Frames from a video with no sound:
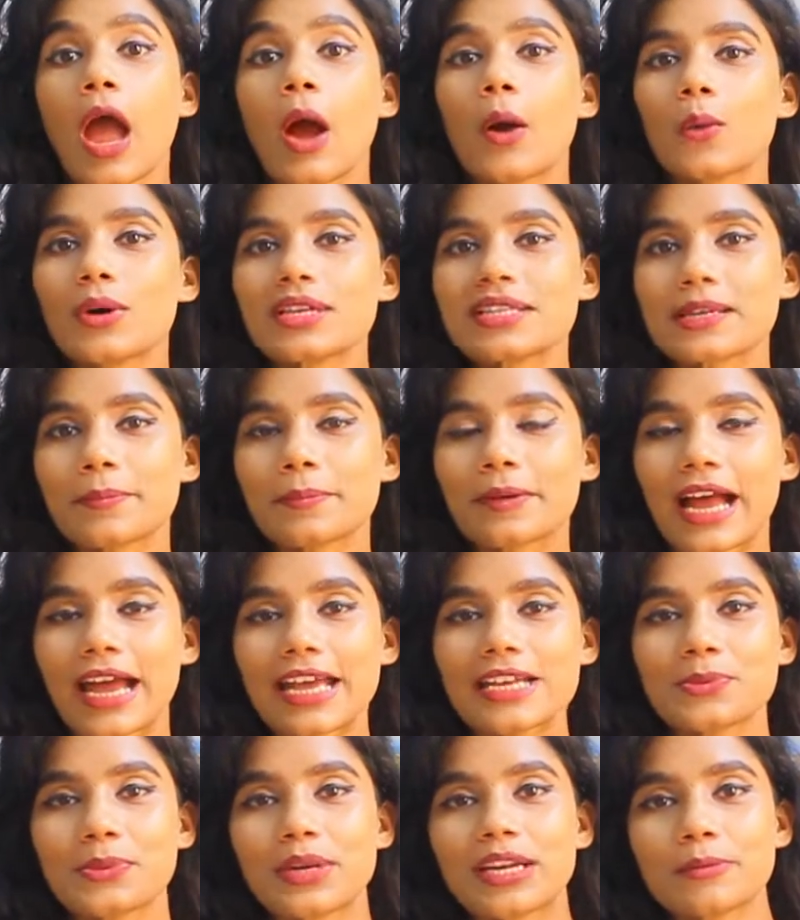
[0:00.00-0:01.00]
What's up
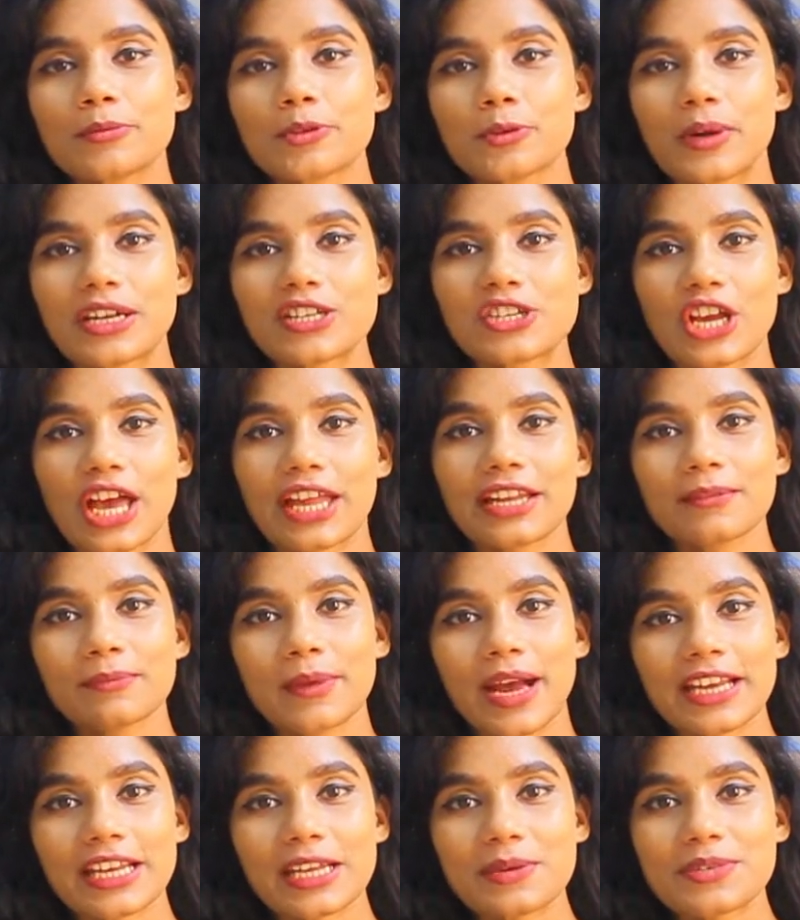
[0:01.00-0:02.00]
guys, welcome to my channel.
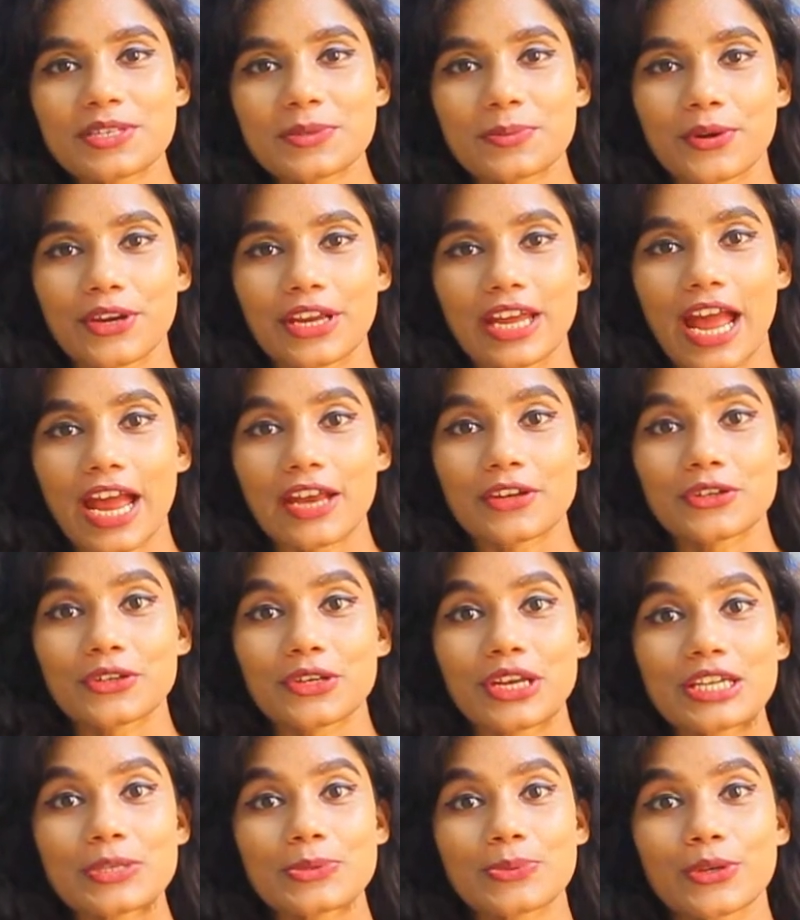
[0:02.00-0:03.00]
My name is Priya and
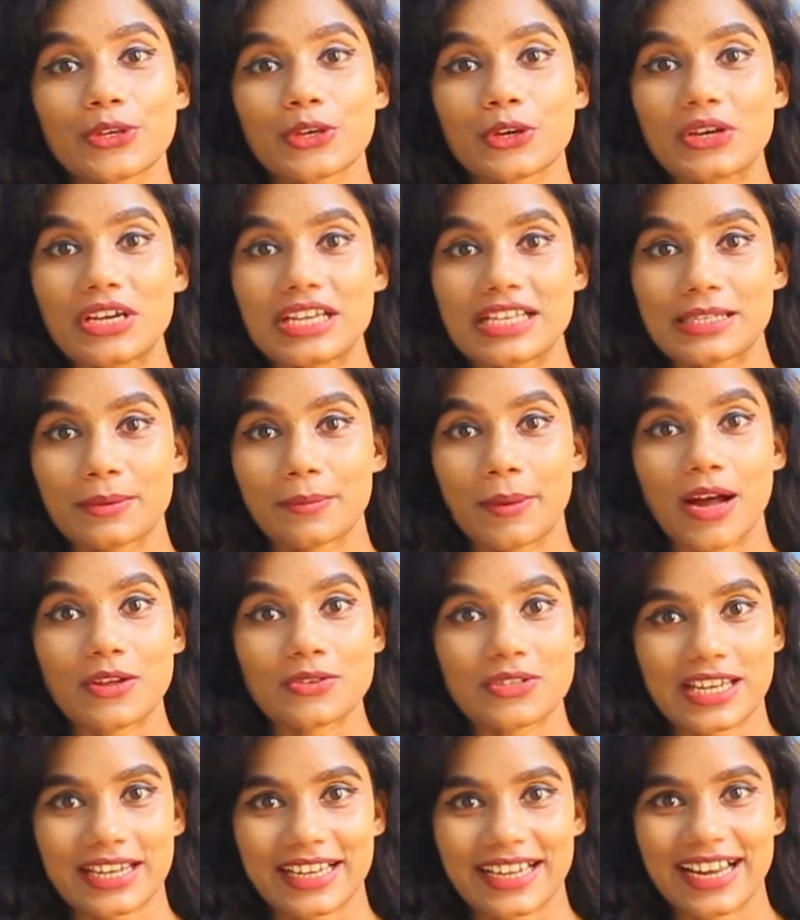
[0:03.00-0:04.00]
today's video is
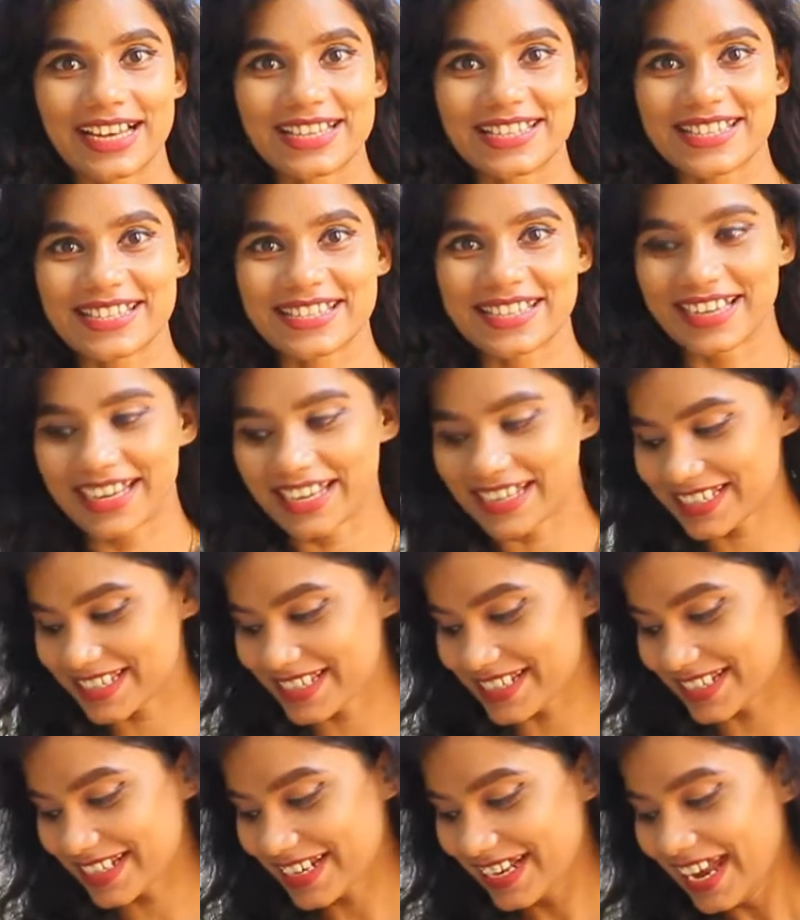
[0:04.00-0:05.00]
about sunglasses
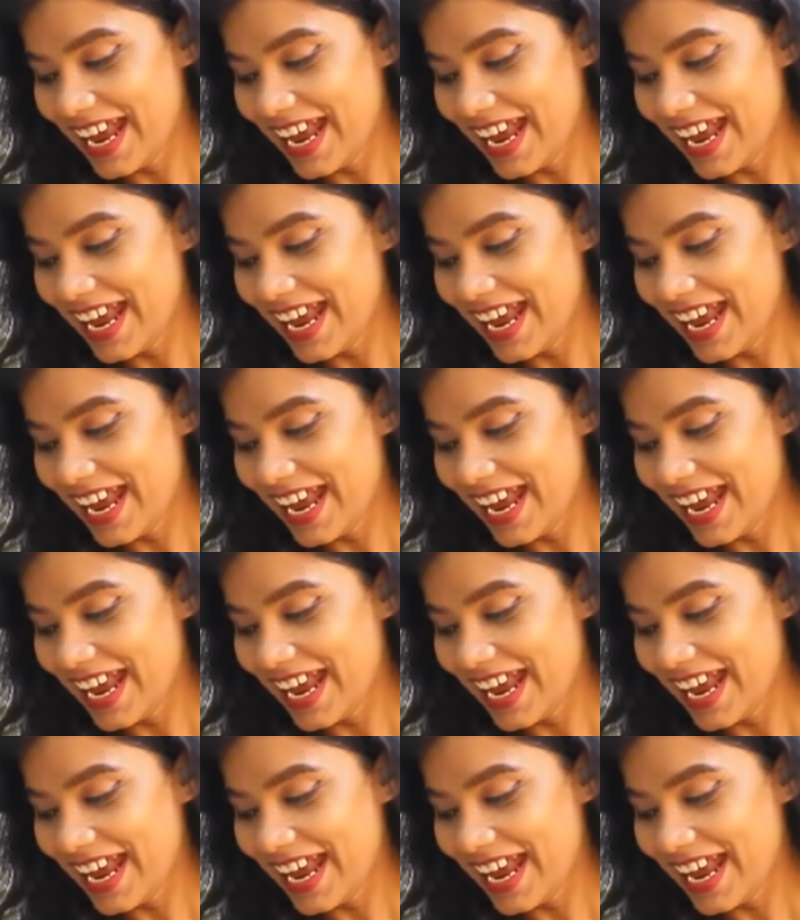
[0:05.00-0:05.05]
collection.